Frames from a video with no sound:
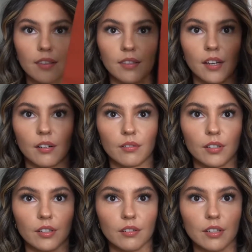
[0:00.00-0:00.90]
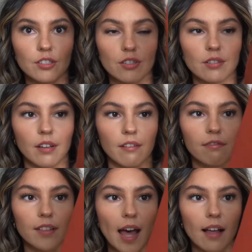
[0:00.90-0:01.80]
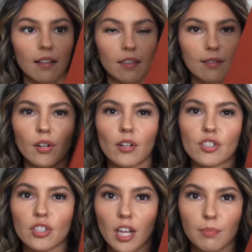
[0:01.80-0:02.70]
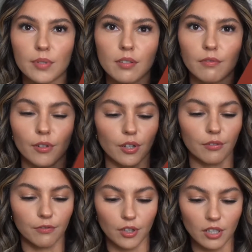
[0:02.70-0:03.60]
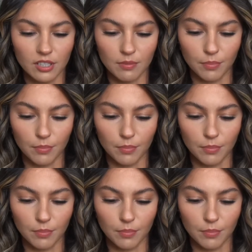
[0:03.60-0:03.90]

they're literally just like flat, like they're not shaped for your foot,